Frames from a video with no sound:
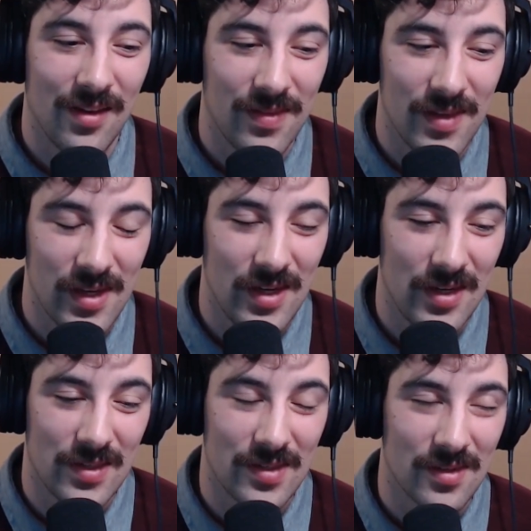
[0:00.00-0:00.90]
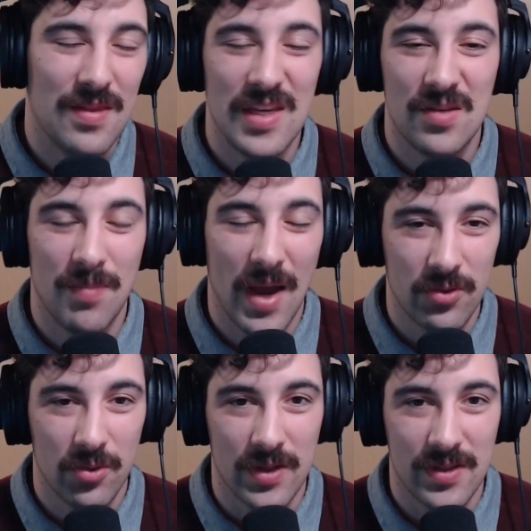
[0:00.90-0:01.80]
these
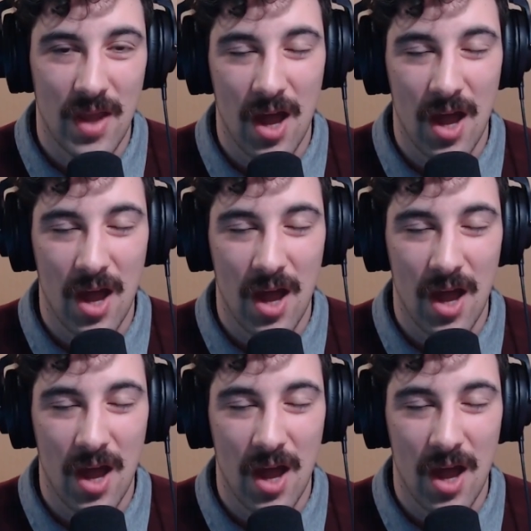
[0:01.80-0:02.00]
metrics